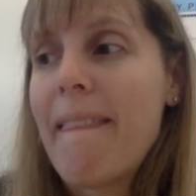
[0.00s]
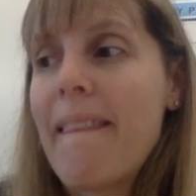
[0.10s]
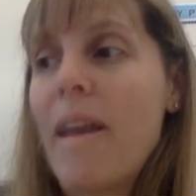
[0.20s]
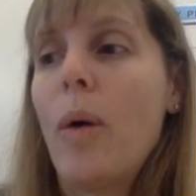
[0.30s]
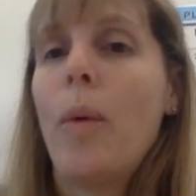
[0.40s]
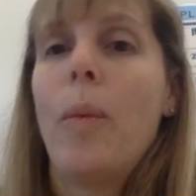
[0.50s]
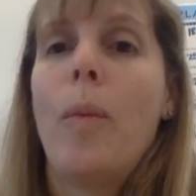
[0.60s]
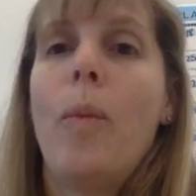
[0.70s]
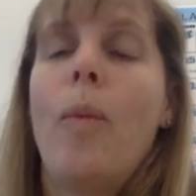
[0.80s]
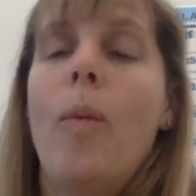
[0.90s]

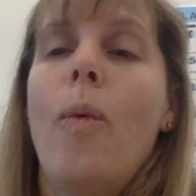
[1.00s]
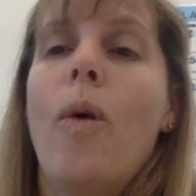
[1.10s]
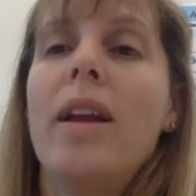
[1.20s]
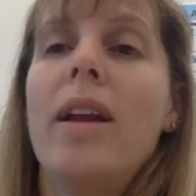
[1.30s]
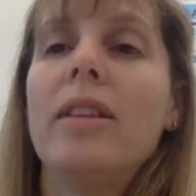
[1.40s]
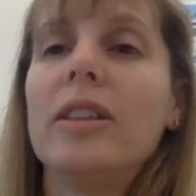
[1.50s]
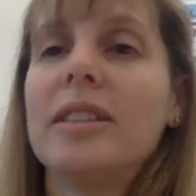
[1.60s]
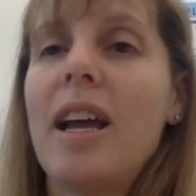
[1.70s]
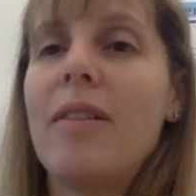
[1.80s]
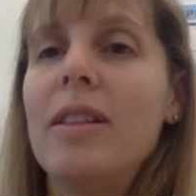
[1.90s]
what it looks like
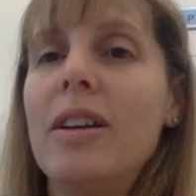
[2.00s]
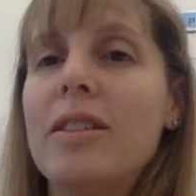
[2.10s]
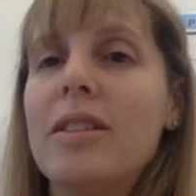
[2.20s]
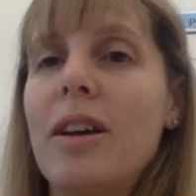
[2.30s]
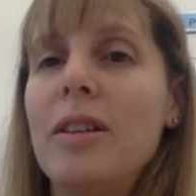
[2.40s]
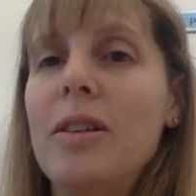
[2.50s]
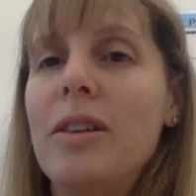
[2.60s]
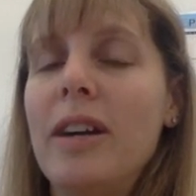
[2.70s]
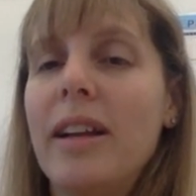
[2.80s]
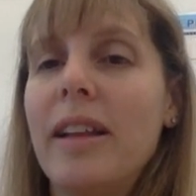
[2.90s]
when there's a lunar
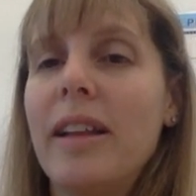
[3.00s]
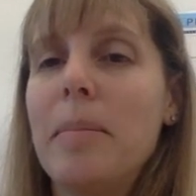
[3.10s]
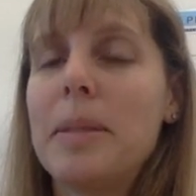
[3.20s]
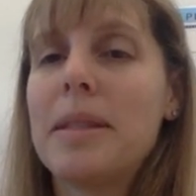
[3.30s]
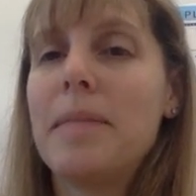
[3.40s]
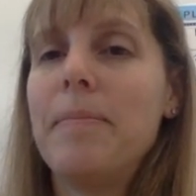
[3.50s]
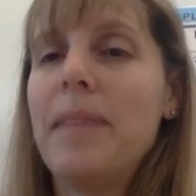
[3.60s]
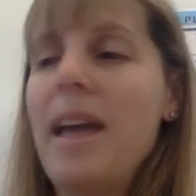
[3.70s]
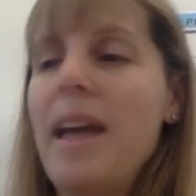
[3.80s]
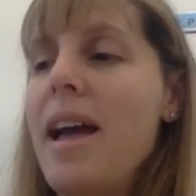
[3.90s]
eclipse,
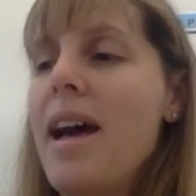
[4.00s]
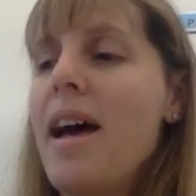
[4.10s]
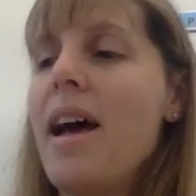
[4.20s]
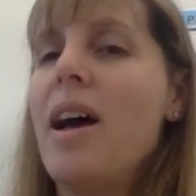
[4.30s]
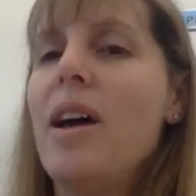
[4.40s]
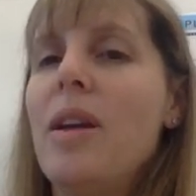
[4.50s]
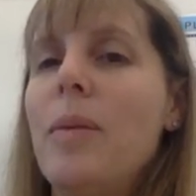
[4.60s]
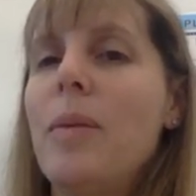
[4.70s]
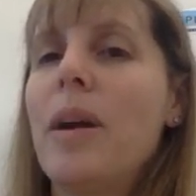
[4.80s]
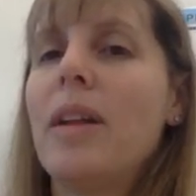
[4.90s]
and what
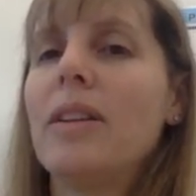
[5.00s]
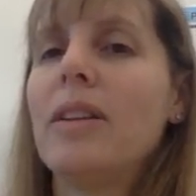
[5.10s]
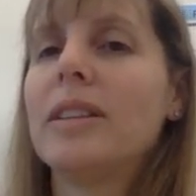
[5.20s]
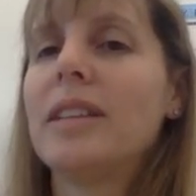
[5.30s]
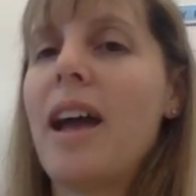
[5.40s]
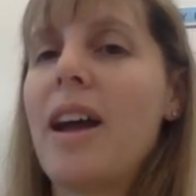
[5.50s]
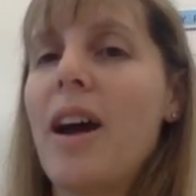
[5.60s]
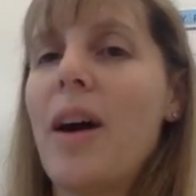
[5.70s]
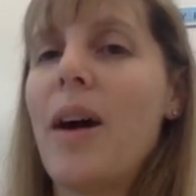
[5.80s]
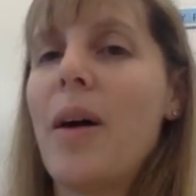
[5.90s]
it looks like
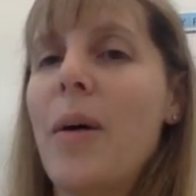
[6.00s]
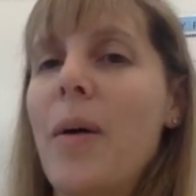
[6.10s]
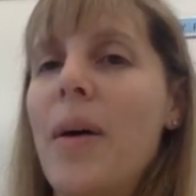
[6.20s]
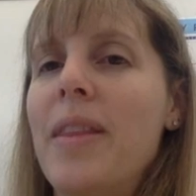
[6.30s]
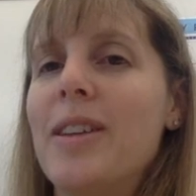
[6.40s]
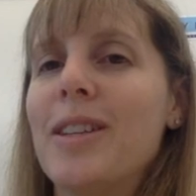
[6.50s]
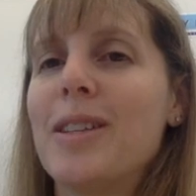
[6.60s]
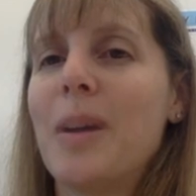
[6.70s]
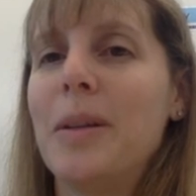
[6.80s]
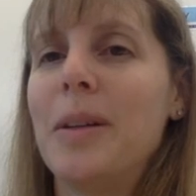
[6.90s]
when there's a
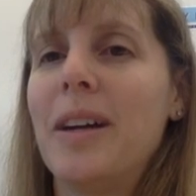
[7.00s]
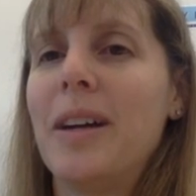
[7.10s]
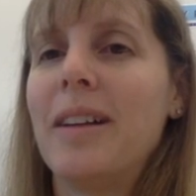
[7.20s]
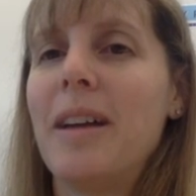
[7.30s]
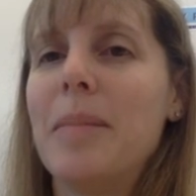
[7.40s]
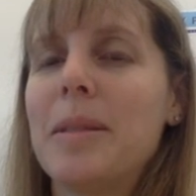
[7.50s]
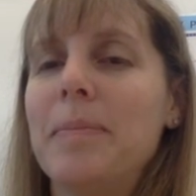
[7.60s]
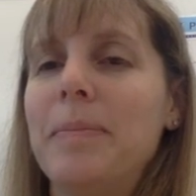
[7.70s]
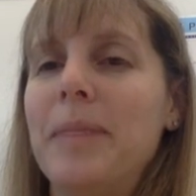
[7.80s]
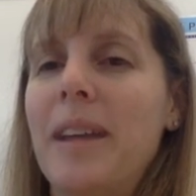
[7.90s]
solar eclipse.
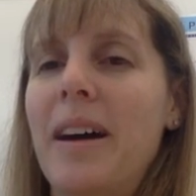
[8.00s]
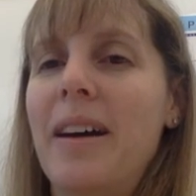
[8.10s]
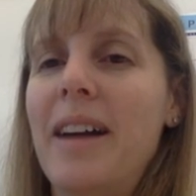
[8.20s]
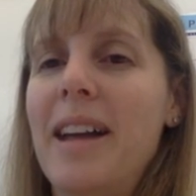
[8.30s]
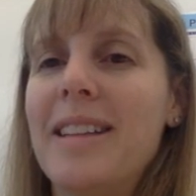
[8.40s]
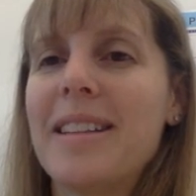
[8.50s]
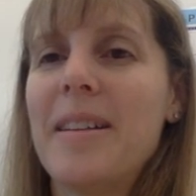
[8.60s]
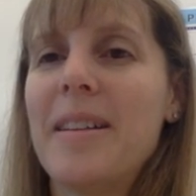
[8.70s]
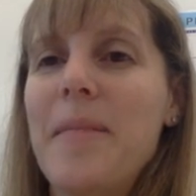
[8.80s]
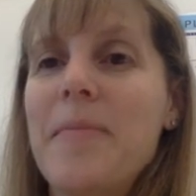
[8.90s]
All right.
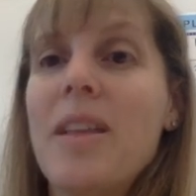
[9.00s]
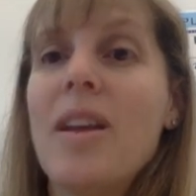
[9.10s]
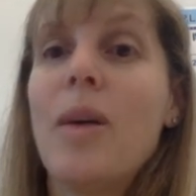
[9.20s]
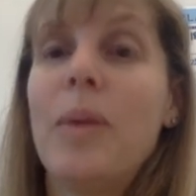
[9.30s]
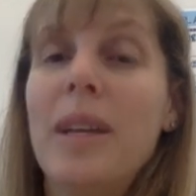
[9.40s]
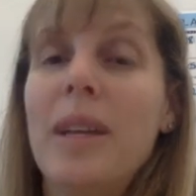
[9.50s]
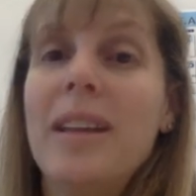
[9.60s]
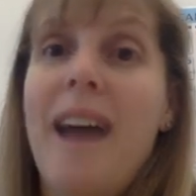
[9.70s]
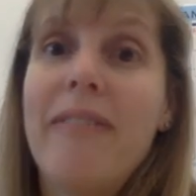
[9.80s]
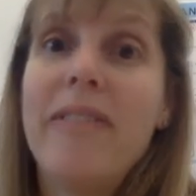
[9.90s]
Really have
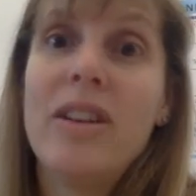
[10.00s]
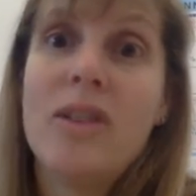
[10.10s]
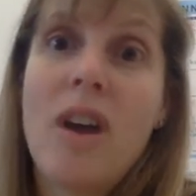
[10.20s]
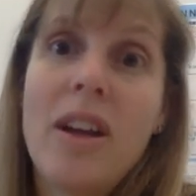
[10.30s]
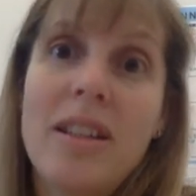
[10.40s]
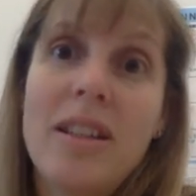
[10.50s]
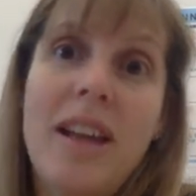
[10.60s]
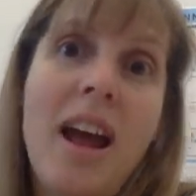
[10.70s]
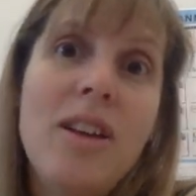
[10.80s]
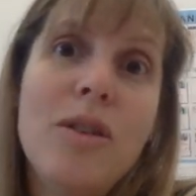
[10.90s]
fun drawing today.
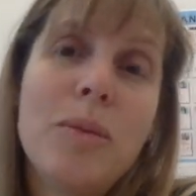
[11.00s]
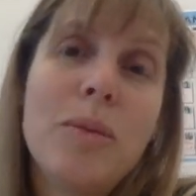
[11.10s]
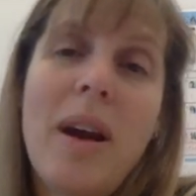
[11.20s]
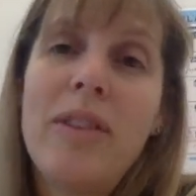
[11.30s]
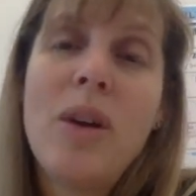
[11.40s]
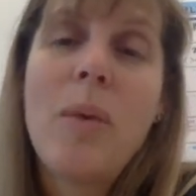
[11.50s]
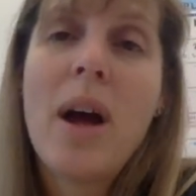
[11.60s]
Use whatever you want,